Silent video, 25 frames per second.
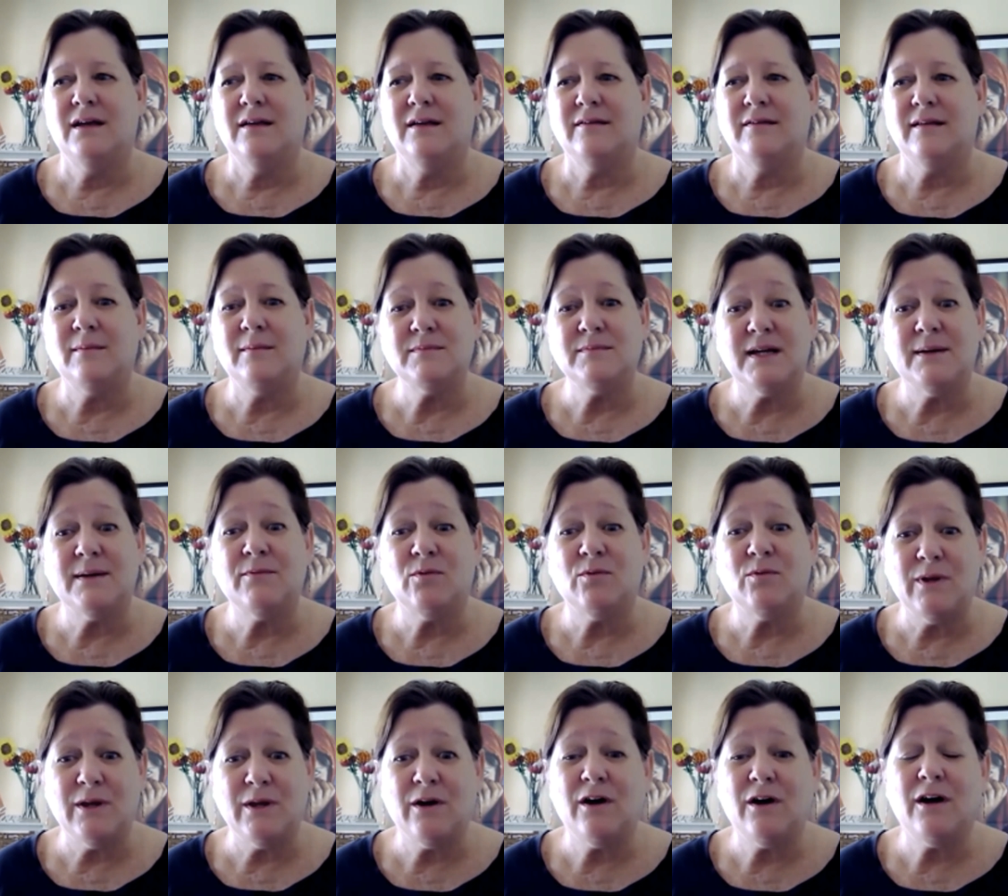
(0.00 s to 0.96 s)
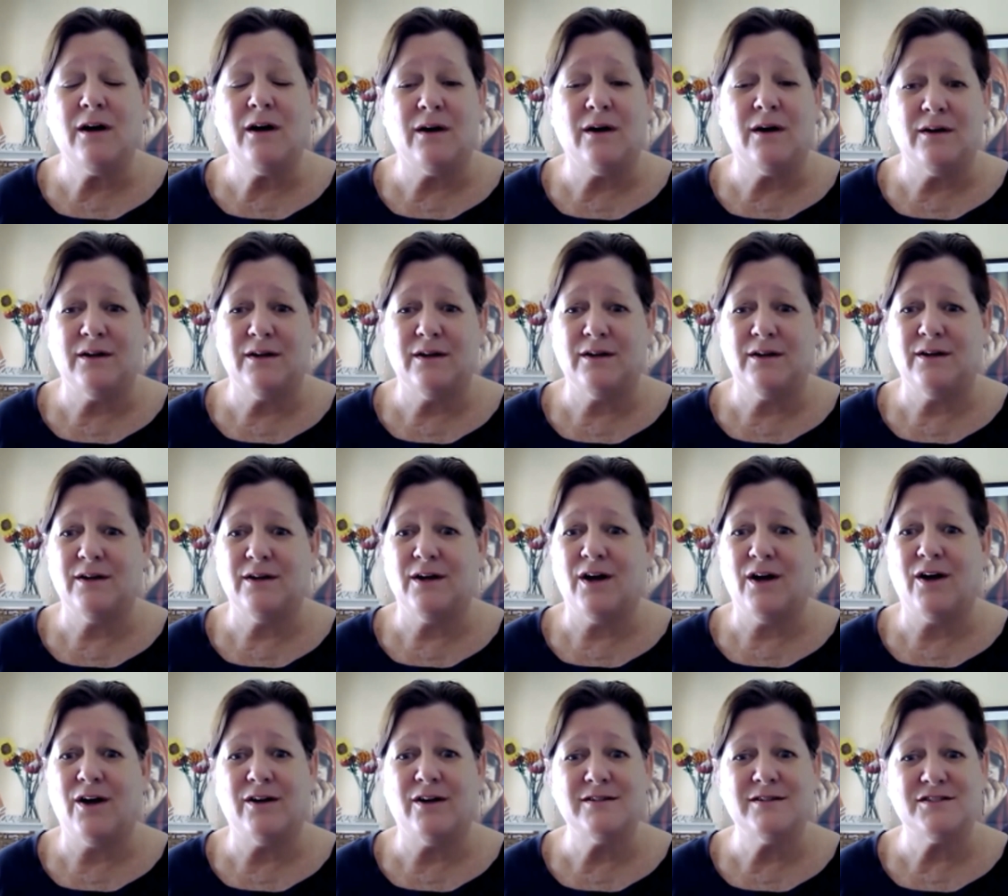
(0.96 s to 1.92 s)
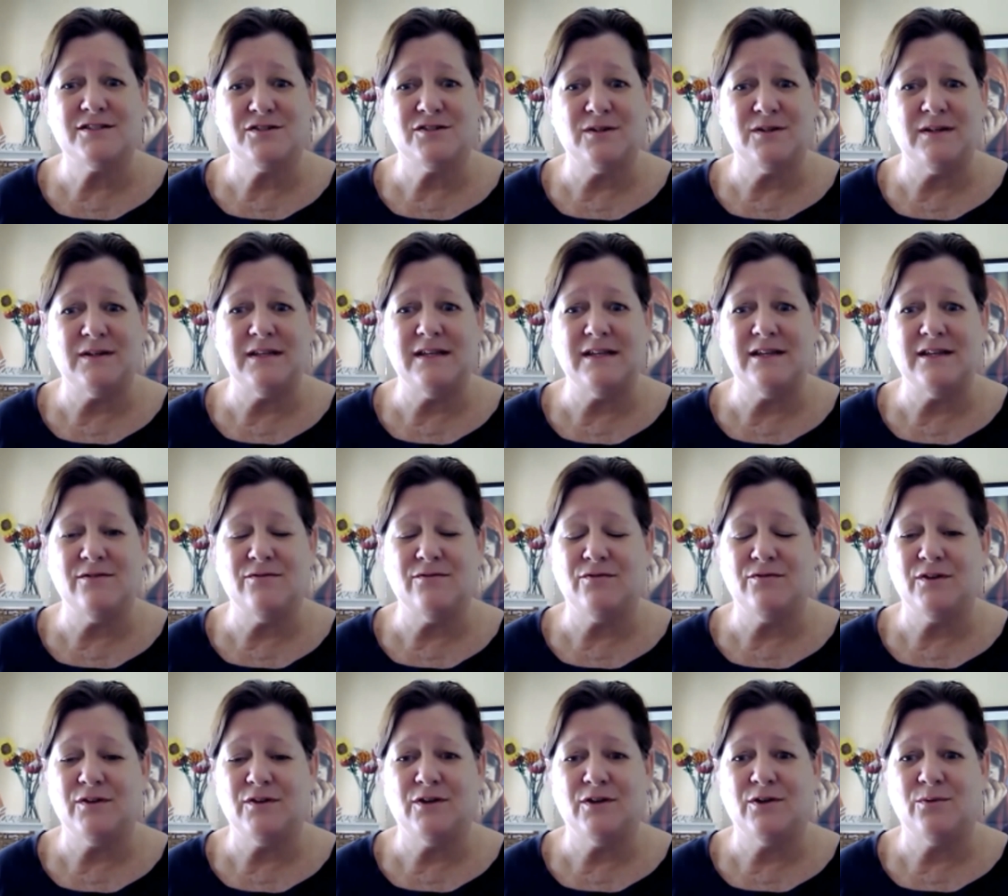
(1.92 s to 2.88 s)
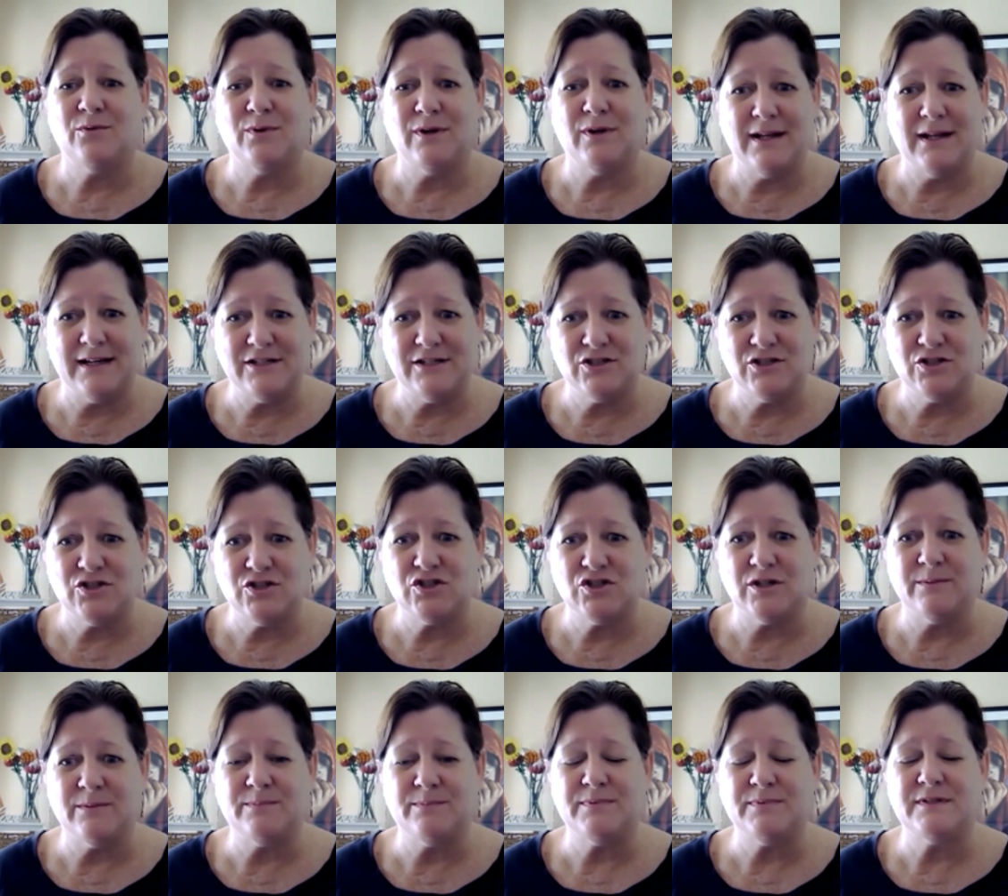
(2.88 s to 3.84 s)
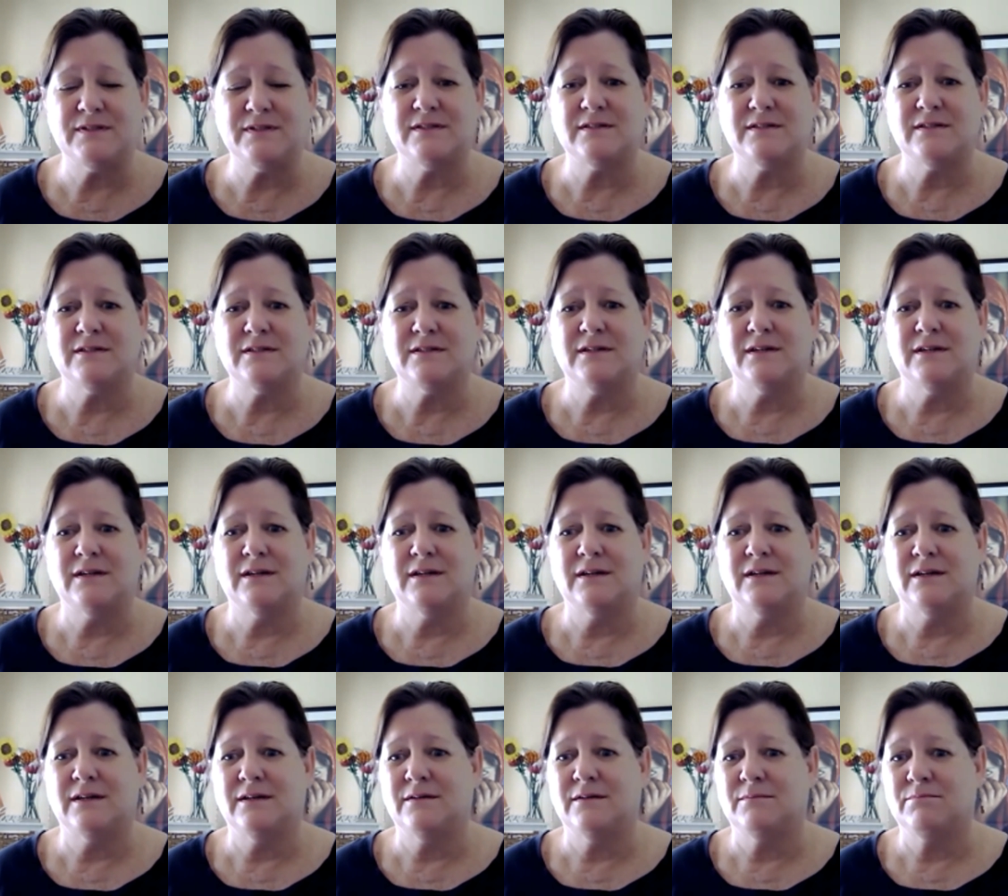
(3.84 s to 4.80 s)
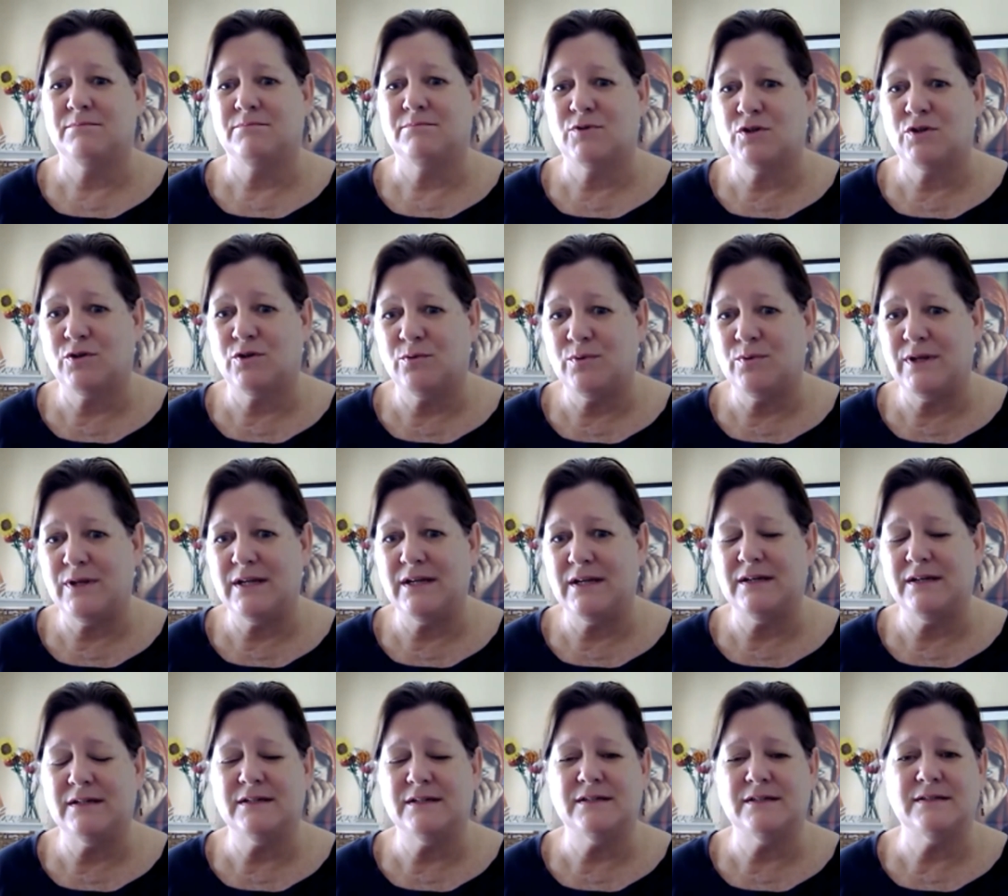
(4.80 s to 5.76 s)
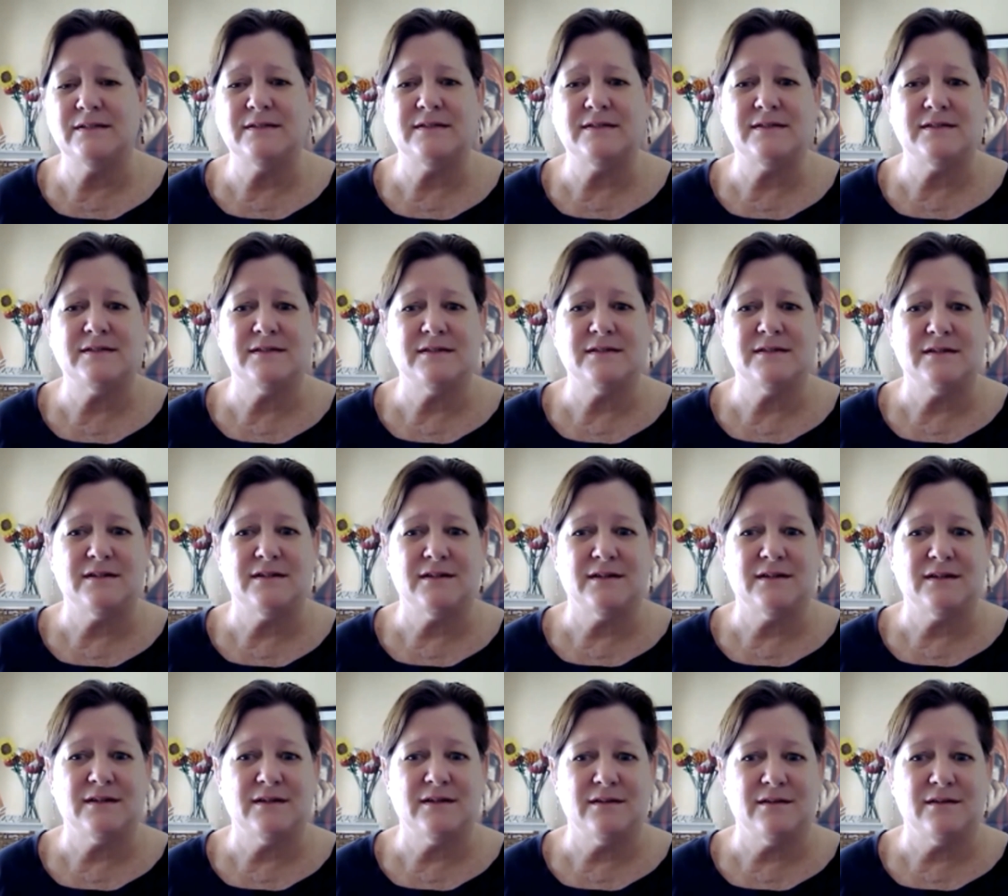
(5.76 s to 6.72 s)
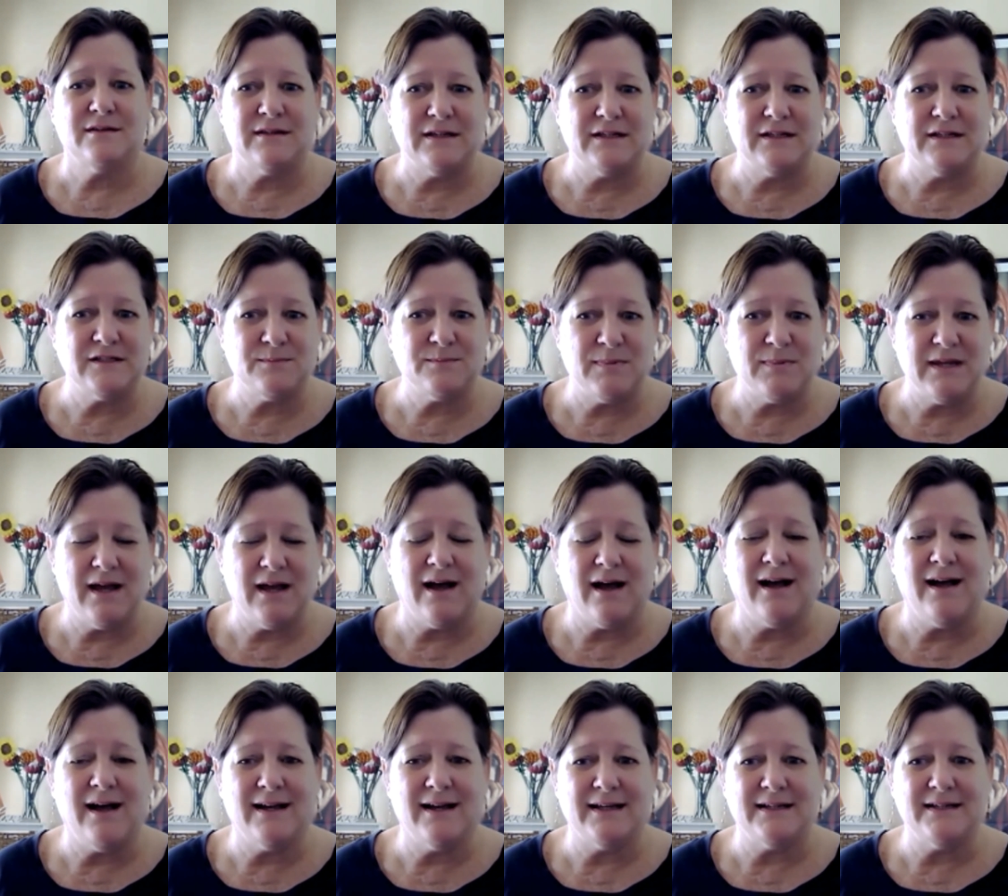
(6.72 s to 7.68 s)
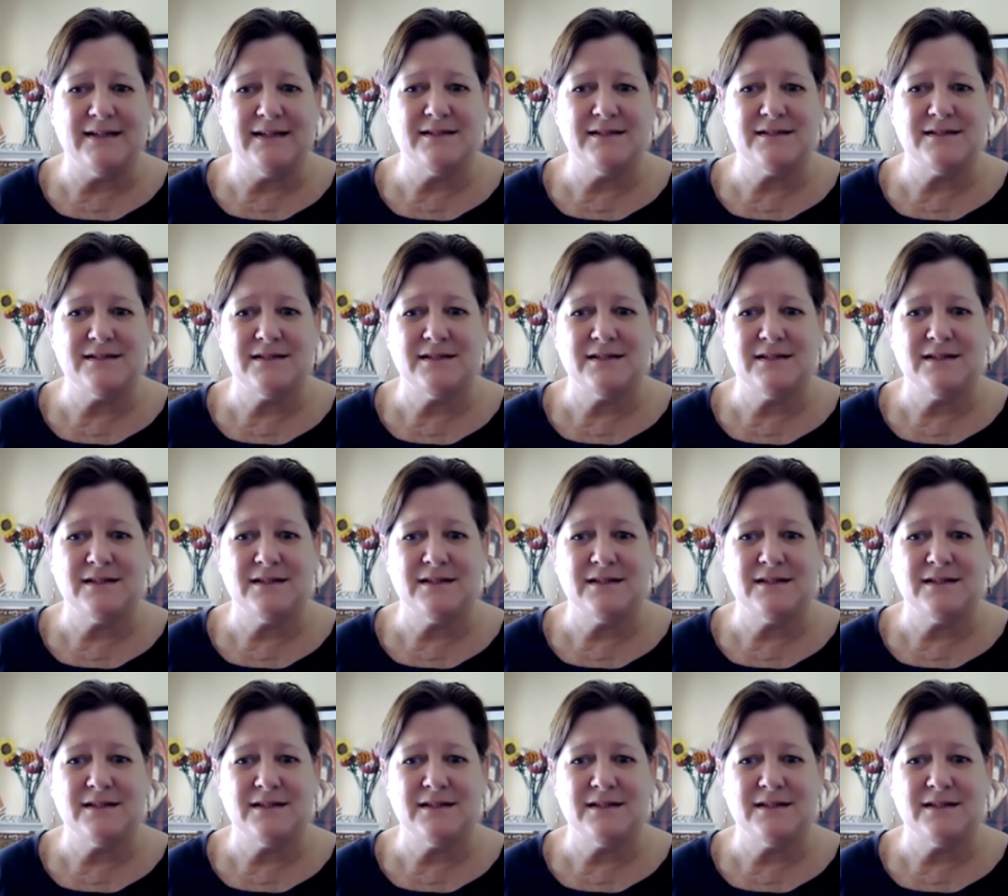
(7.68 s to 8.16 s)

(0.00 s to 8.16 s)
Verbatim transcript: Sometimes we are asked to leave relationships, careers, things behind.